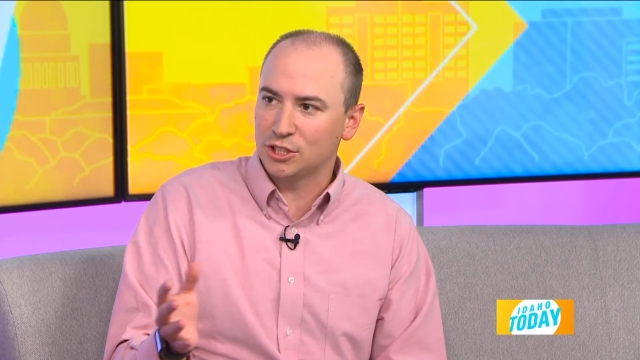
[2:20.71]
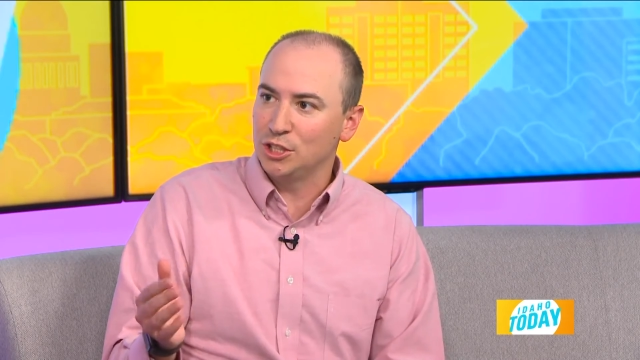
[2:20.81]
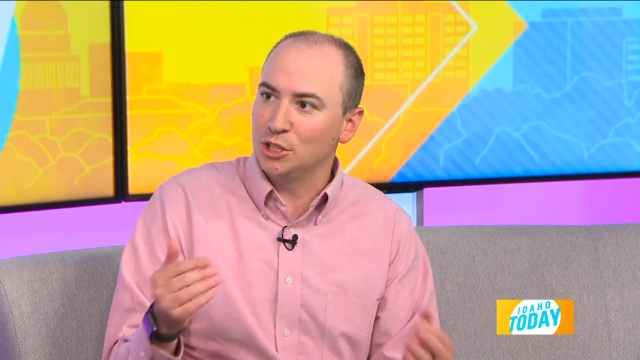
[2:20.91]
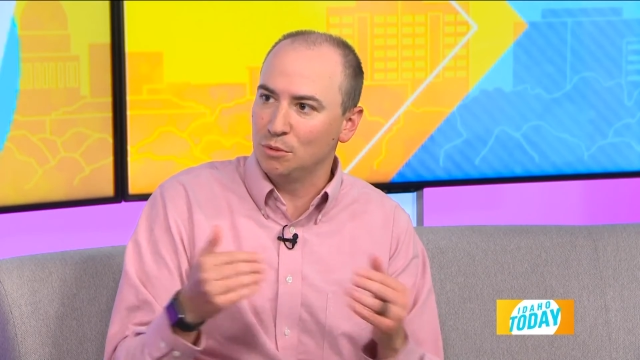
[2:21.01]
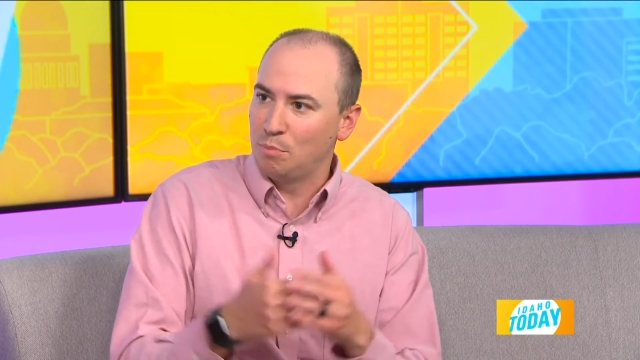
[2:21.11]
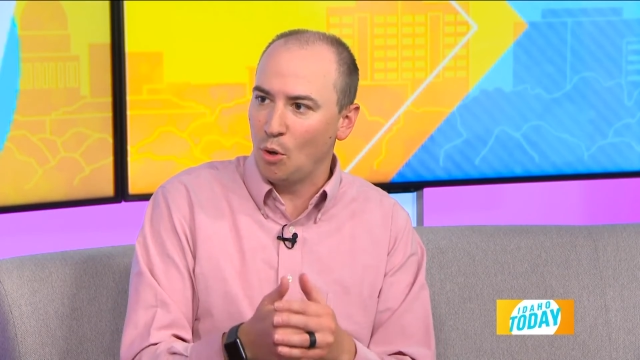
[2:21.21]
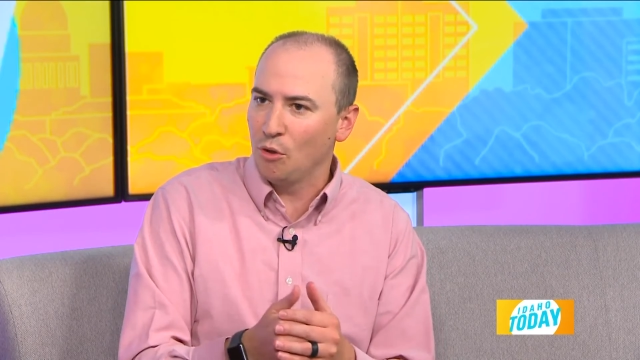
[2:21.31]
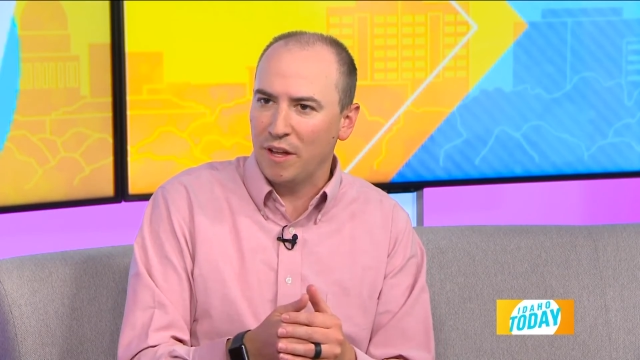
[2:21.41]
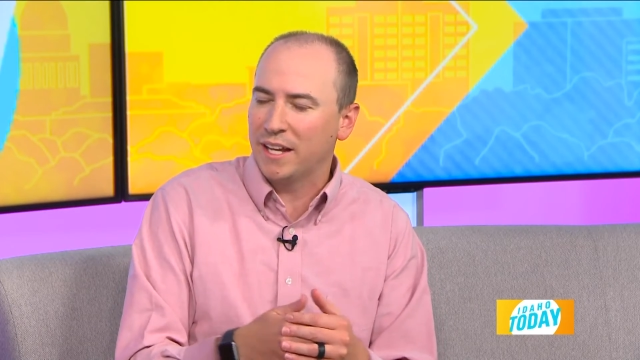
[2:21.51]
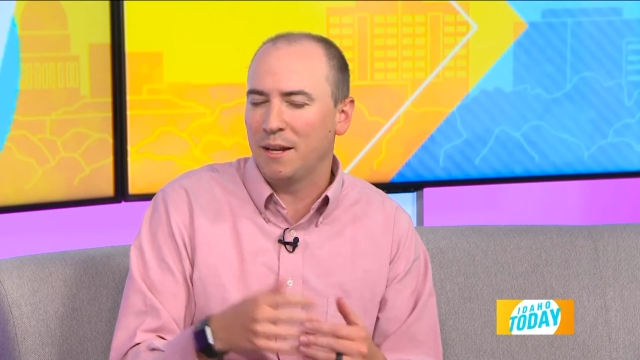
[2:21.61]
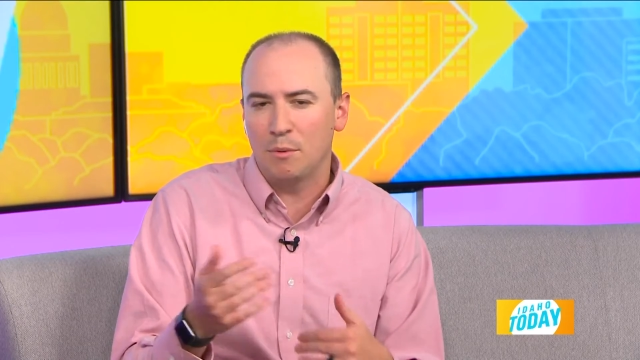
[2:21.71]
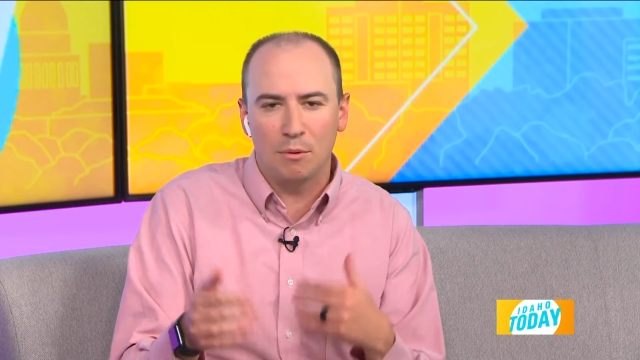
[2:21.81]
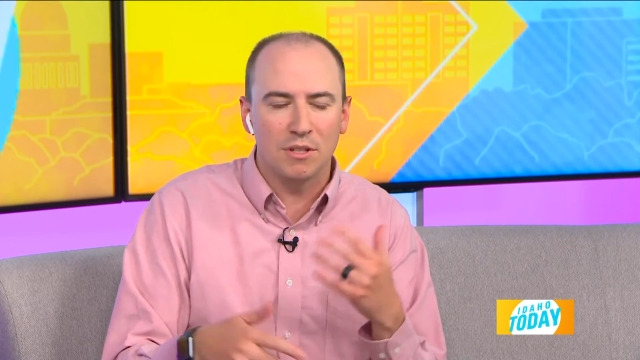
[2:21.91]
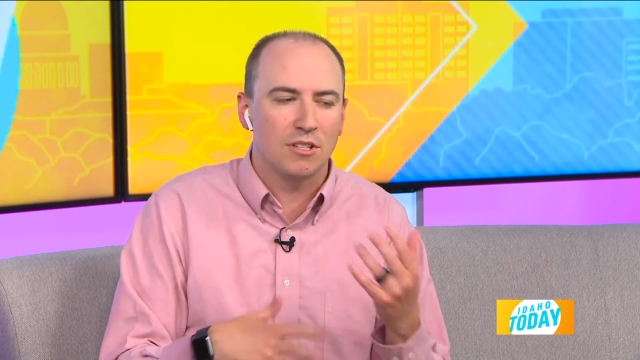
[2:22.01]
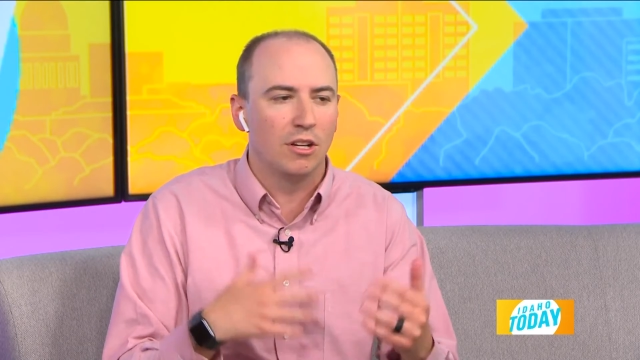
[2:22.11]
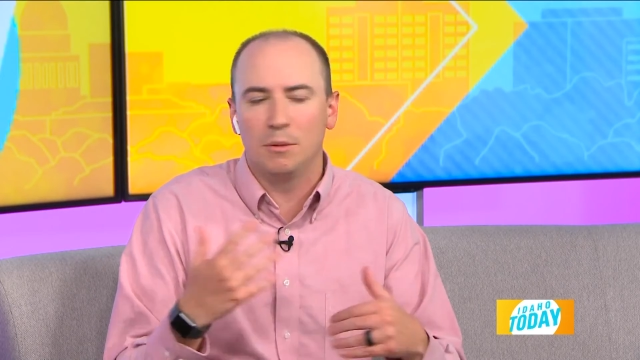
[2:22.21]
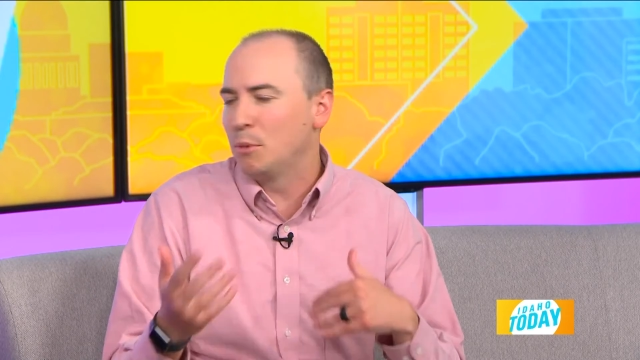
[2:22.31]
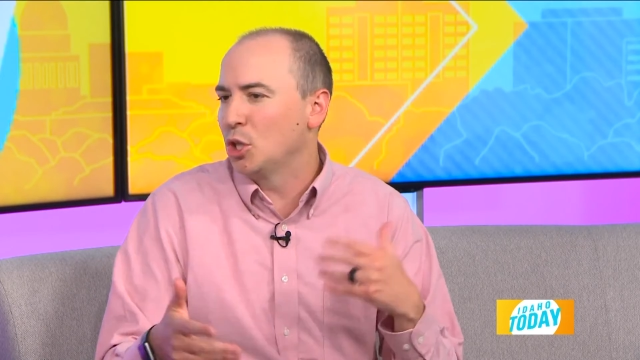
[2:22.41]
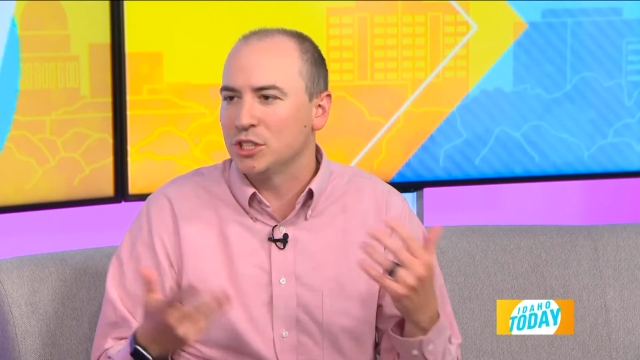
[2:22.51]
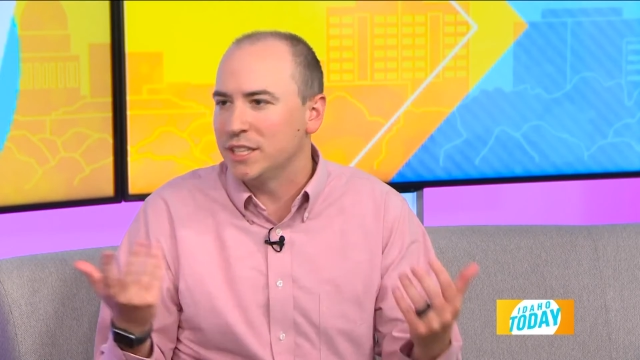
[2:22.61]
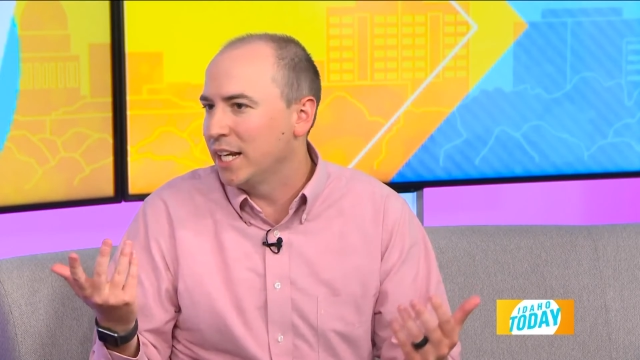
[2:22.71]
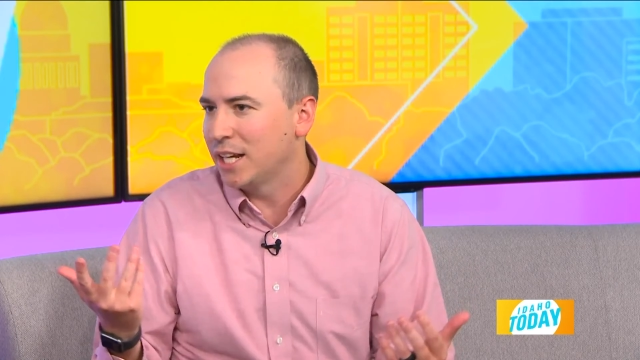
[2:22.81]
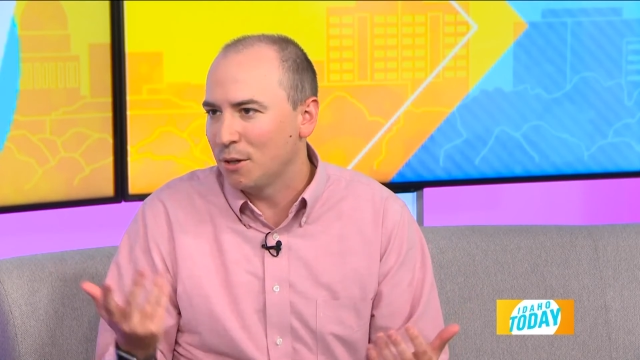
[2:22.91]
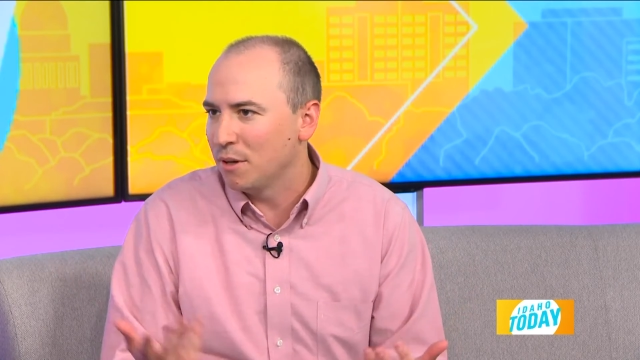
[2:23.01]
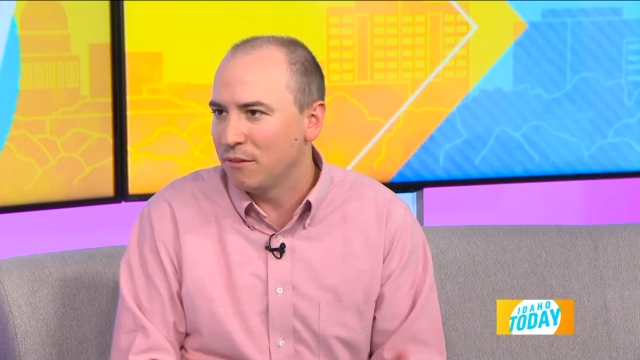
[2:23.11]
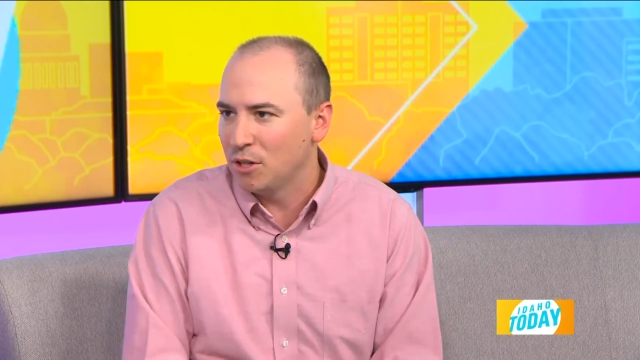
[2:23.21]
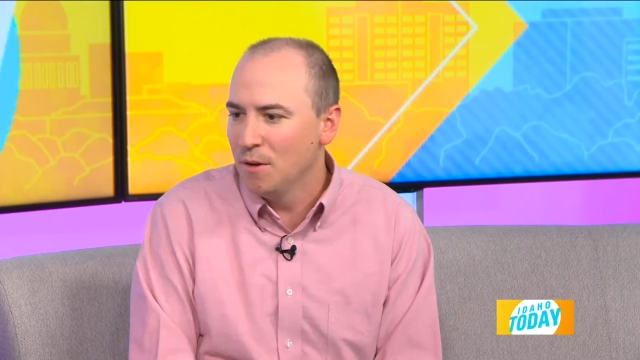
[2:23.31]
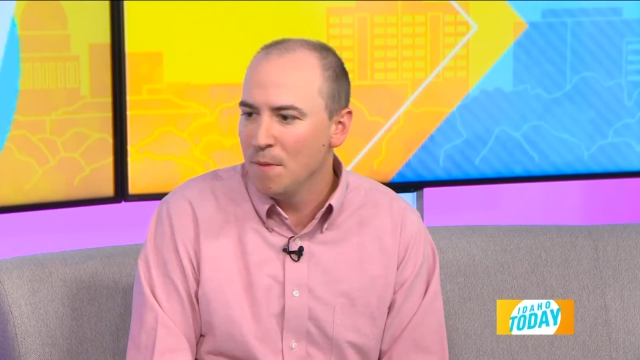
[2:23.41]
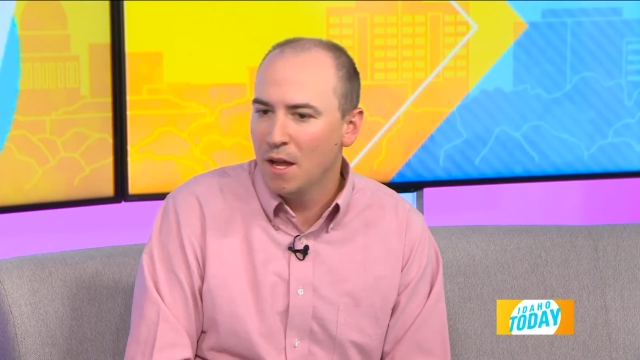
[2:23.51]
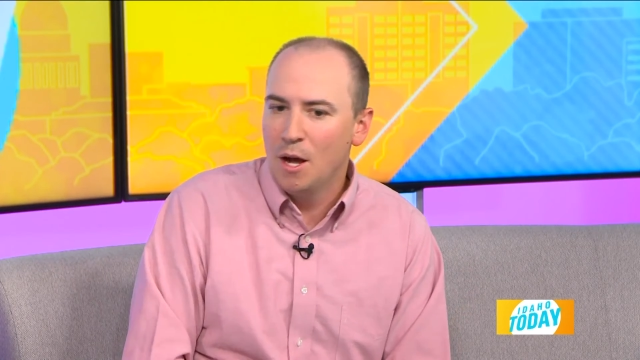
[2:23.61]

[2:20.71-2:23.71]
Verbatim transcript: actually do both. I can't remember what it's called, immersion yeah. daycare, whatever. Yeah.